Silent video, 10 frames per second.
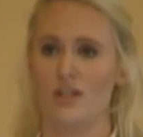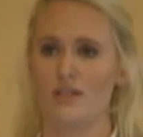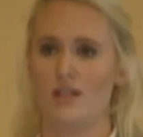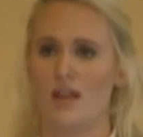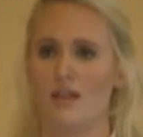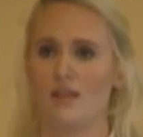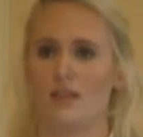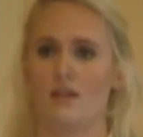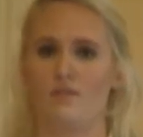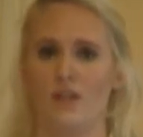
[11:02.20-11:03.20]
is saying that
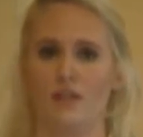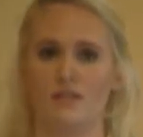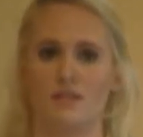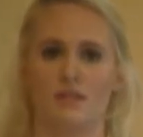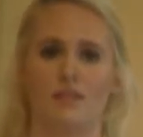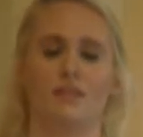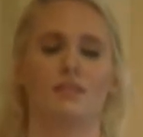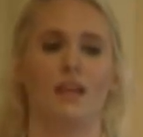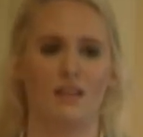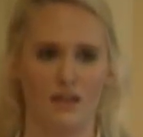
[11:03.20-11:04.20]
the
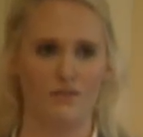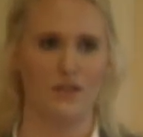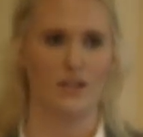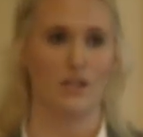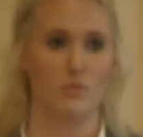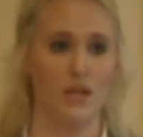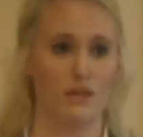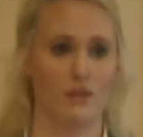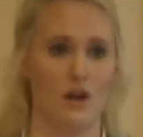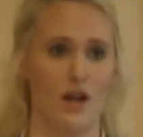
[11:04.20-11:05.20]
defendant committed
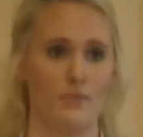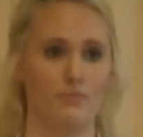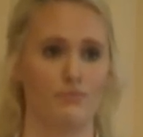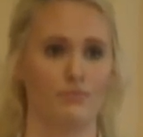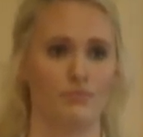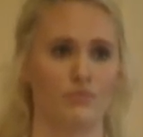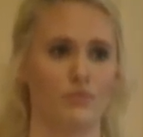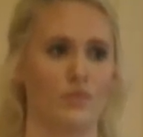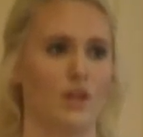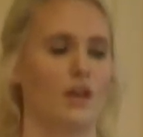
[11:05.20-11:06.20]
the crime,
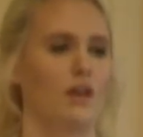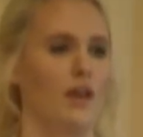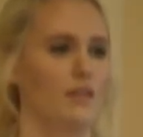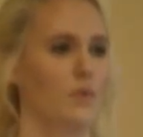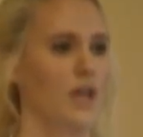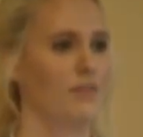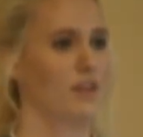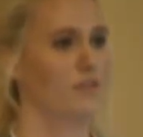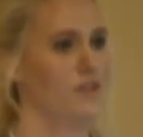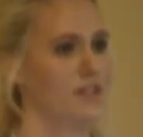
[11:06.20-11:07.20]
and then we have the
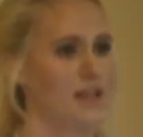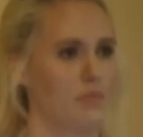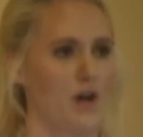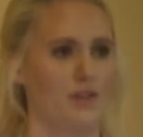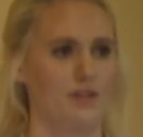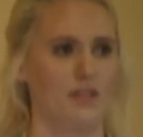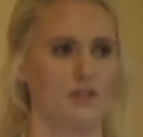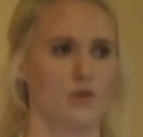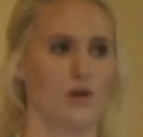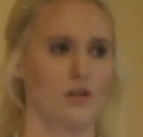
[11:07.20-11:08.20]
defense hypothesis,
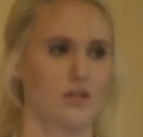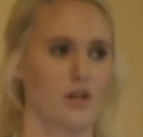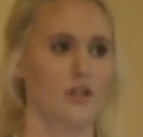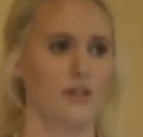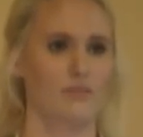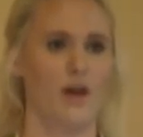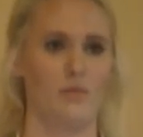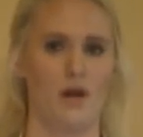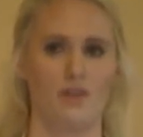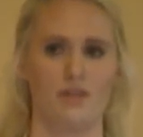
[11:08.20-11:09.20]
or alternative
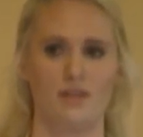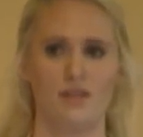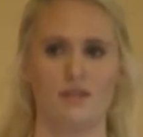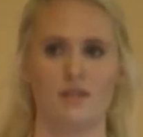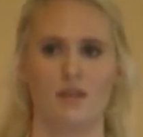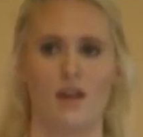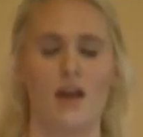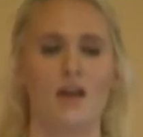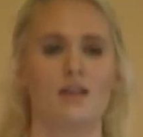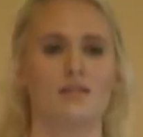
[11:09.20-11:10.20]
hypothesis,
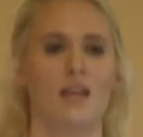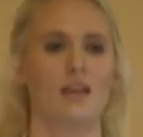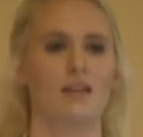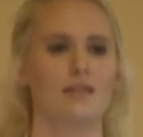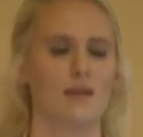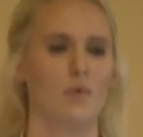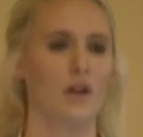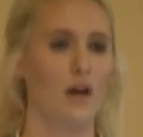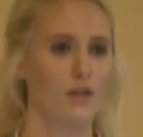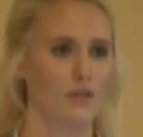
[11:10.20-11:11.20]
saying that someone
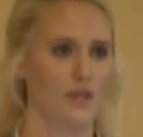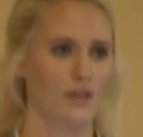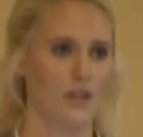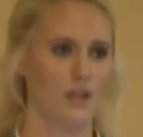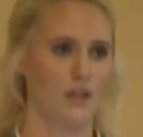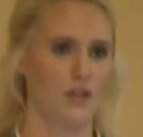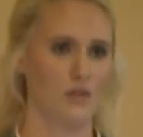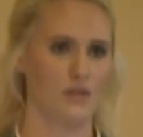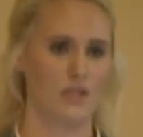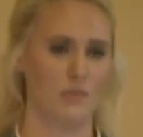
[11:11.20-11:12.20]
other than the
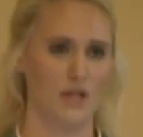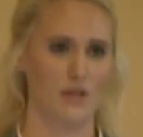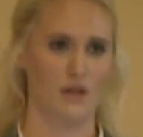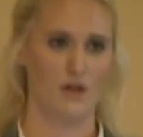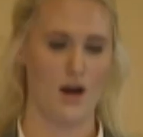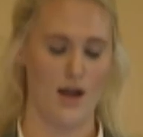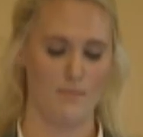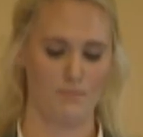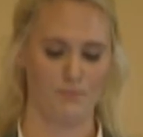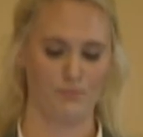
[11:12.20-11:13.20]
accused committed the crime.